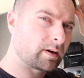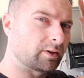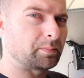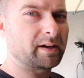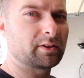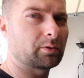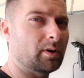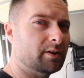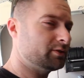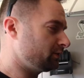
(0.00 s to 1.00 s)
right guys, back in the
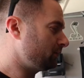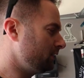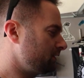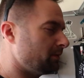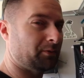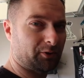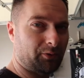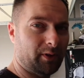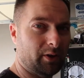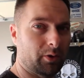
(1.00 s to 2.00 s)
garage, let's finish up this
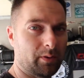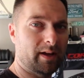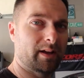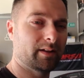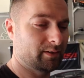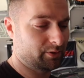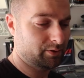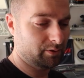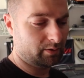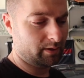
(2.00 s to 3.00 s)
video and
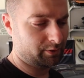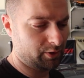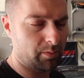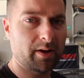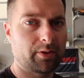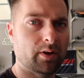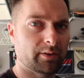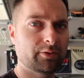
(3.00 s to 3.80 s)
let you know my thoughts.